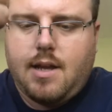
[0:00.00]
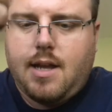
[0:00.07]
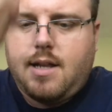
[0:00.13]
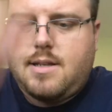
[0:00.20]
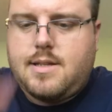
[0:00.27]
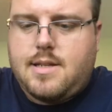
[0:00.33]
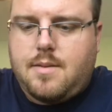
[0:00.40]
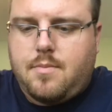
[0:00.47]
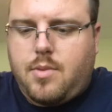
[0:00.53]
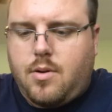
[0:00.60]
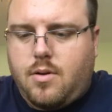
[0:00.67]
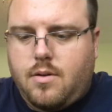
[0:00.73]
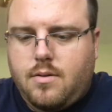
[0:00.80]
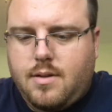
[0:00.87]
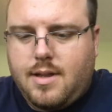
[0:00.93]
It's
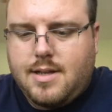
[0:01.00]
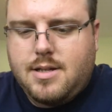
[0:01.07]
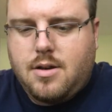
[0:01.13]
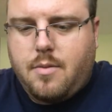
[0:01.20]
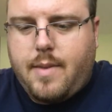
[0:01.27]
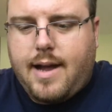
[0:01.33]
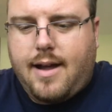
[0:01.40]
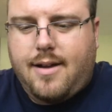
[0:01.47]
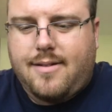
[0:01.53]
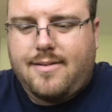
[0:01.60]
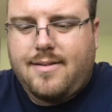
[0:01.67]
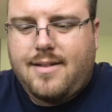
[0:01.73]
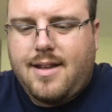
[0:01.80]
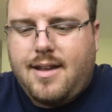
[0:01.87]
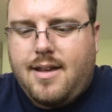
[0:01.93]
simple. These are
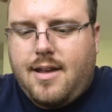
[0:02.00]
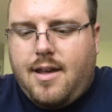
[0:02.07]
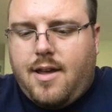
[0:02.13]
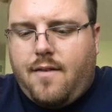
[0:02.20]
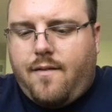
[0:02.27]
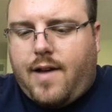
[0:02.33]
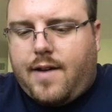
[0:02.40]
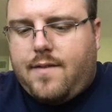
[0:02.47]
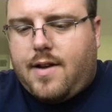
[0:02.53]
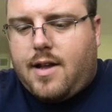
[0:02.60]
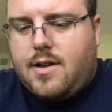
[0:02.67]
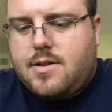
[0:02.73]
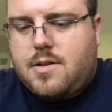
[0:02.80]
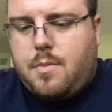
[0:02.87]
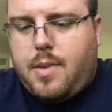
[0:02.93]
about
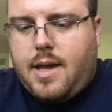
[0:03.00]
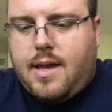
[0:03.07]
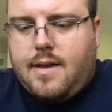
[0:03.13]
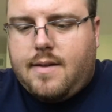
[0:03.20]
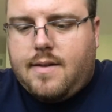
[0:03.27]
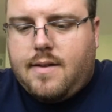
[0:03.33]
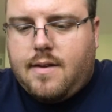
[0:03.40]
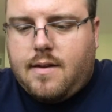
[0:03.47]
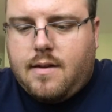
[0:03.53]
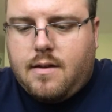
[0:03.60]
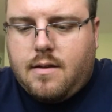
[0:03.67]
$5 a piece.